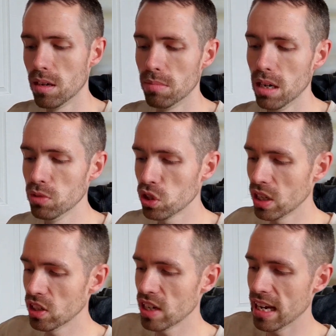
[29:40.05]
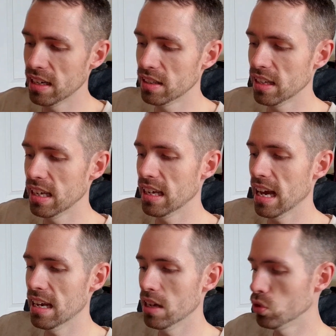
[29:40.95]
but I'm just going to take the
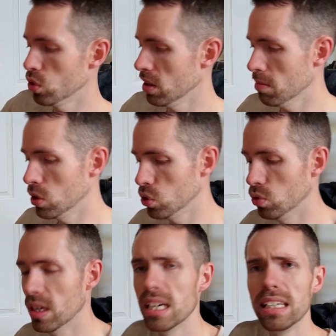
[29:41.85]
electronic module.